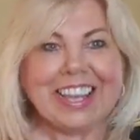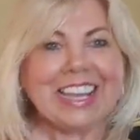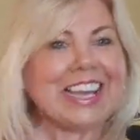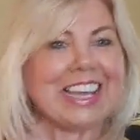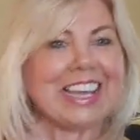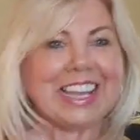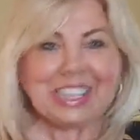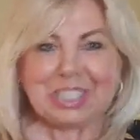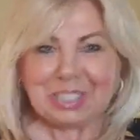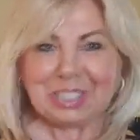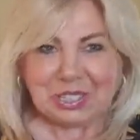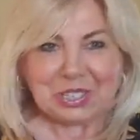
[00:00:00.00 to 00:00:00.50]

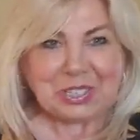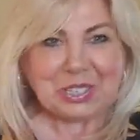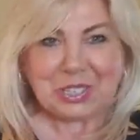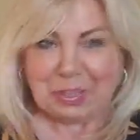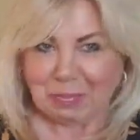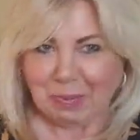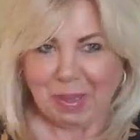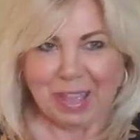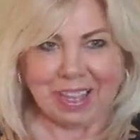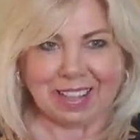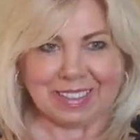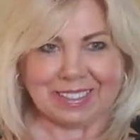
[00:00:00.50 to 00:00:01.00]
It just
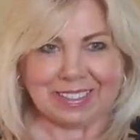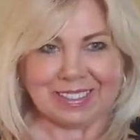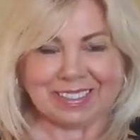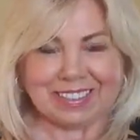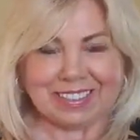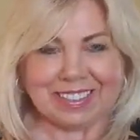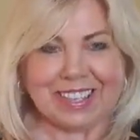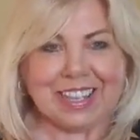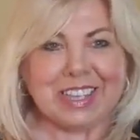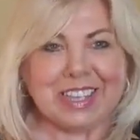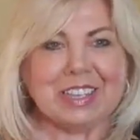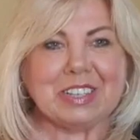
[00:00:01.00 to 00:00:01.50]
depends.
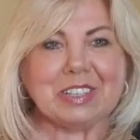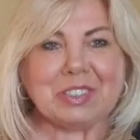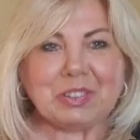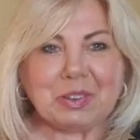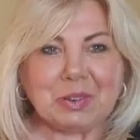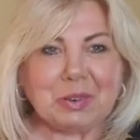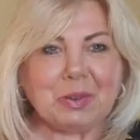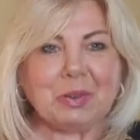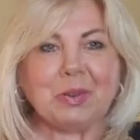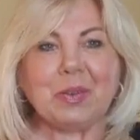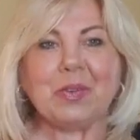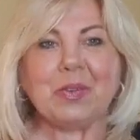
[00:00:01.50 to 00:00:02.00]

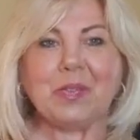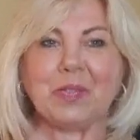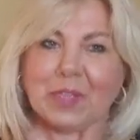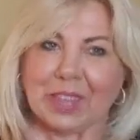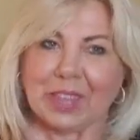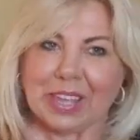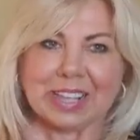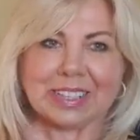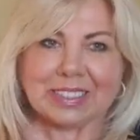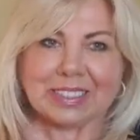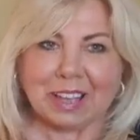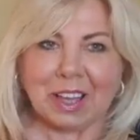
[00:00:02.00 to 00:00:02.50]
So
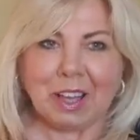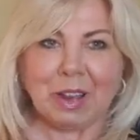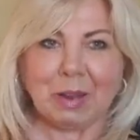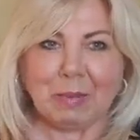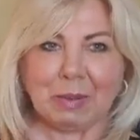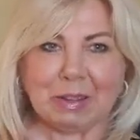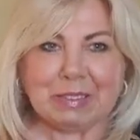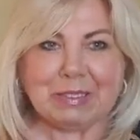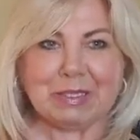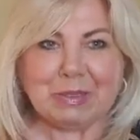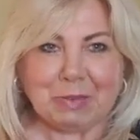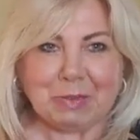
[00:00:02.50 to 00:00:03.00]
it's all
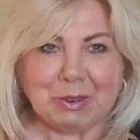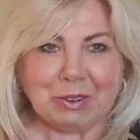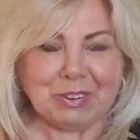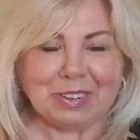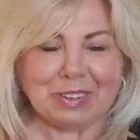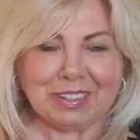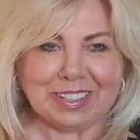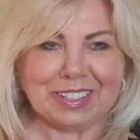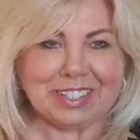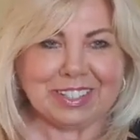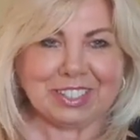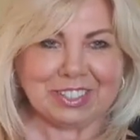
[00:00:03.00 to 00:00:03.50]
about supporting
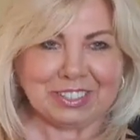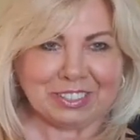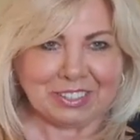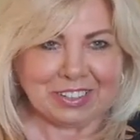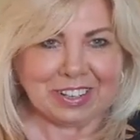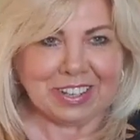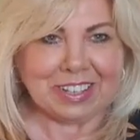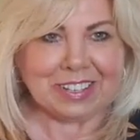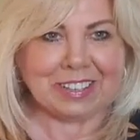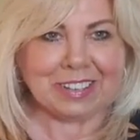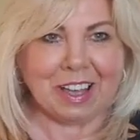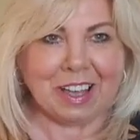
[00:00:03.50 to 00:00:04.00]
each other.
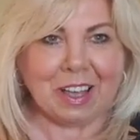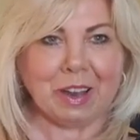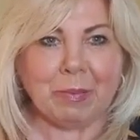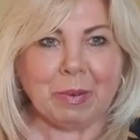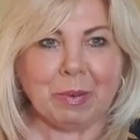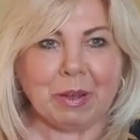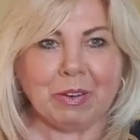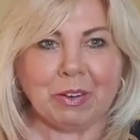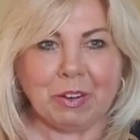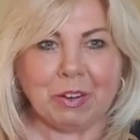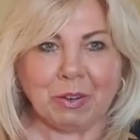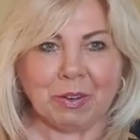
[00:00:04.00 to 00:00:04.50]
It's all
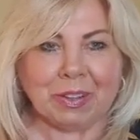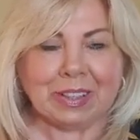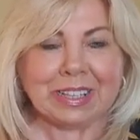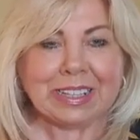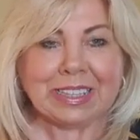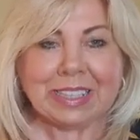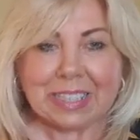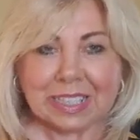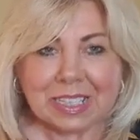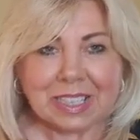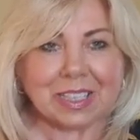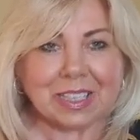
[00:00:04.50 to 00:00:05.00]
about knowing
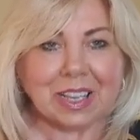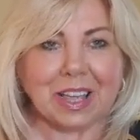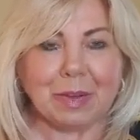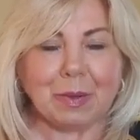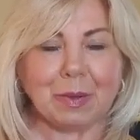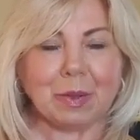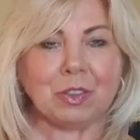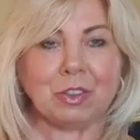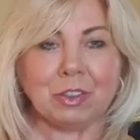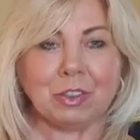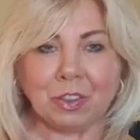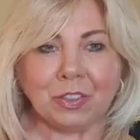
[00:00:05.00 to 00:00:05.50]
that
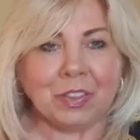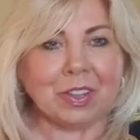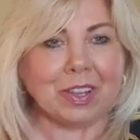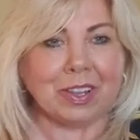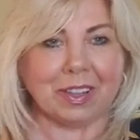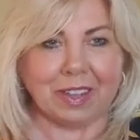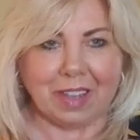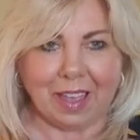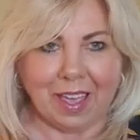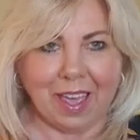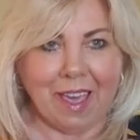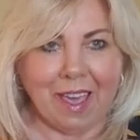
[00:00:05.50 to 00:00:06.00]
nothing
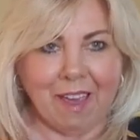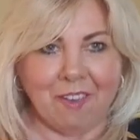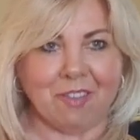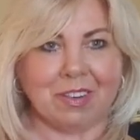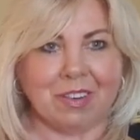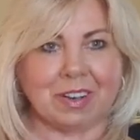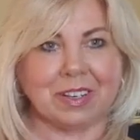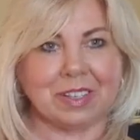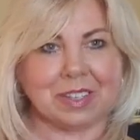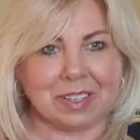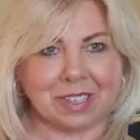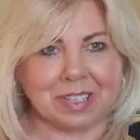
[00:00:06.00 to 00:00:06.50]

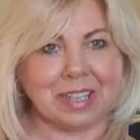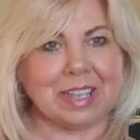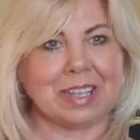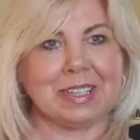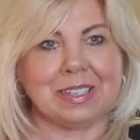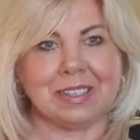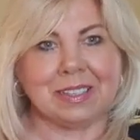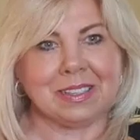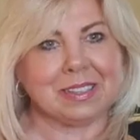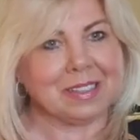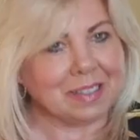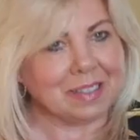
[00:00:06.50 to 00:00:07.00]
ever
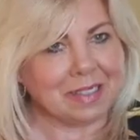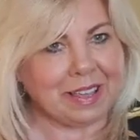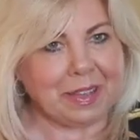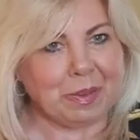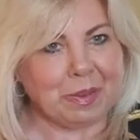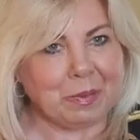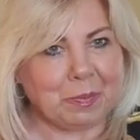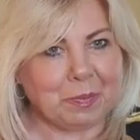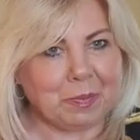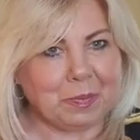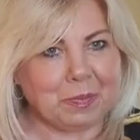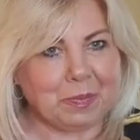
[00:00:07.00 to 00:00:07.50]
stays the same.
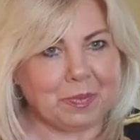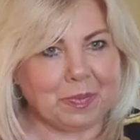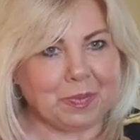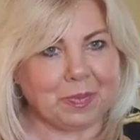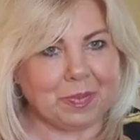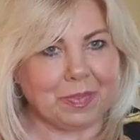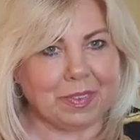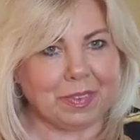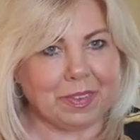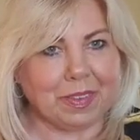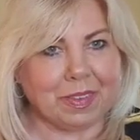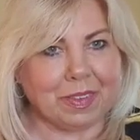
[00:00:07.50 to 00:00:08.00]

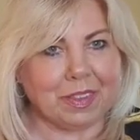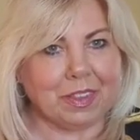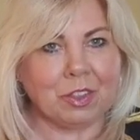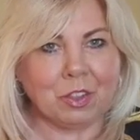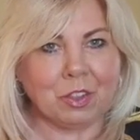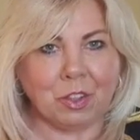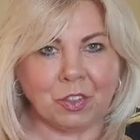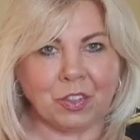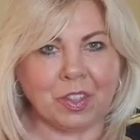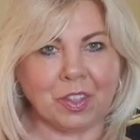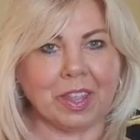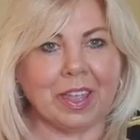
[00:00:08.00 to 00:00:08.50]

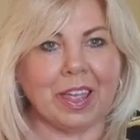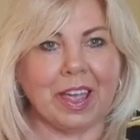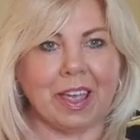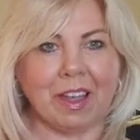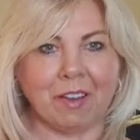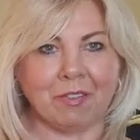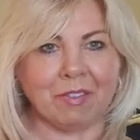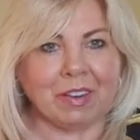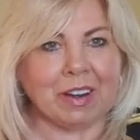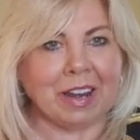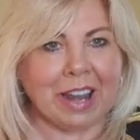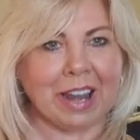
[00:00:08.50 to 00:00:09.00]
Nothing
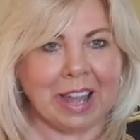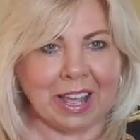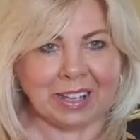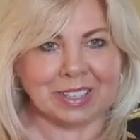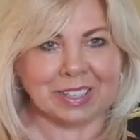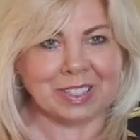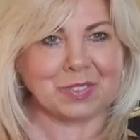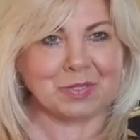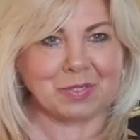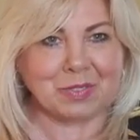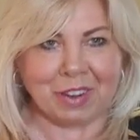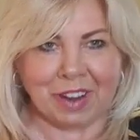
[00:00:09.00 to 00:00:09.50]
ever
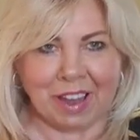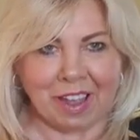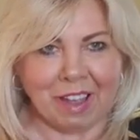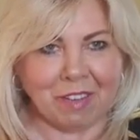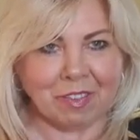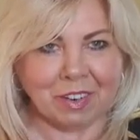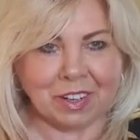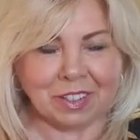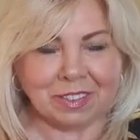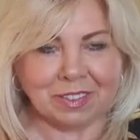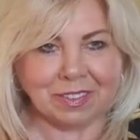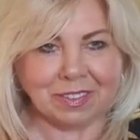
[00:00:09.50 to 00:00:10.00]
lasts
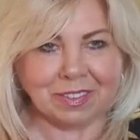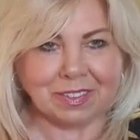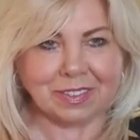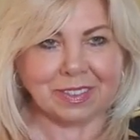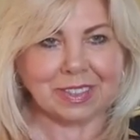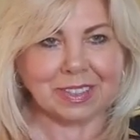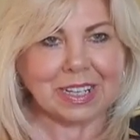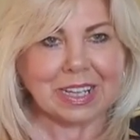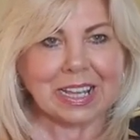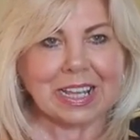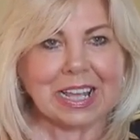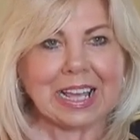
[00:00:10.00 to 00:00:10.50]
forever.
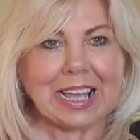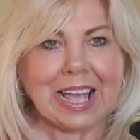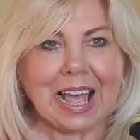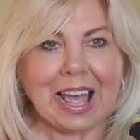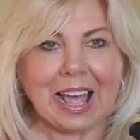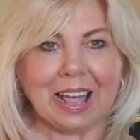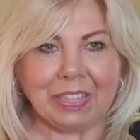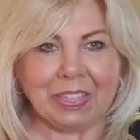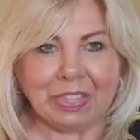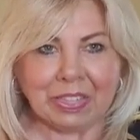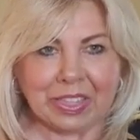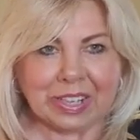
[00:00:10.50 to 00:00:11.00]

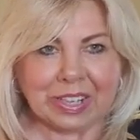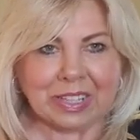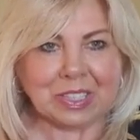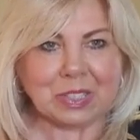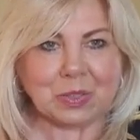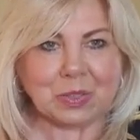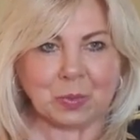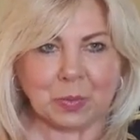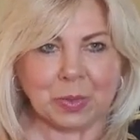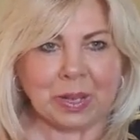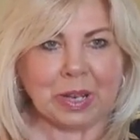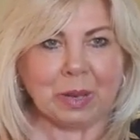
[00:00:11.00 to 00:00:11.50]
And this
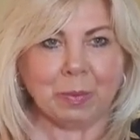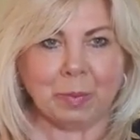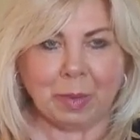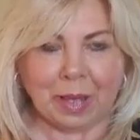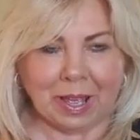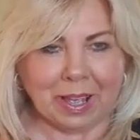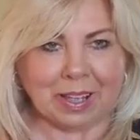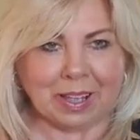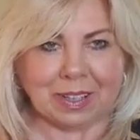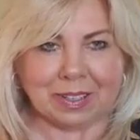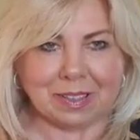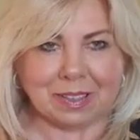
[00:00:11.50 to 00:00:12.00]
will
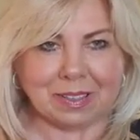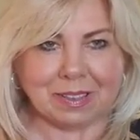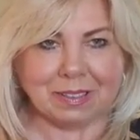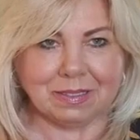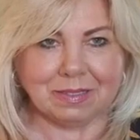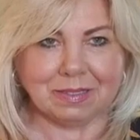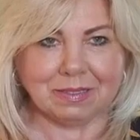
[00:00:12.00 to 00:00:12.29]
pass.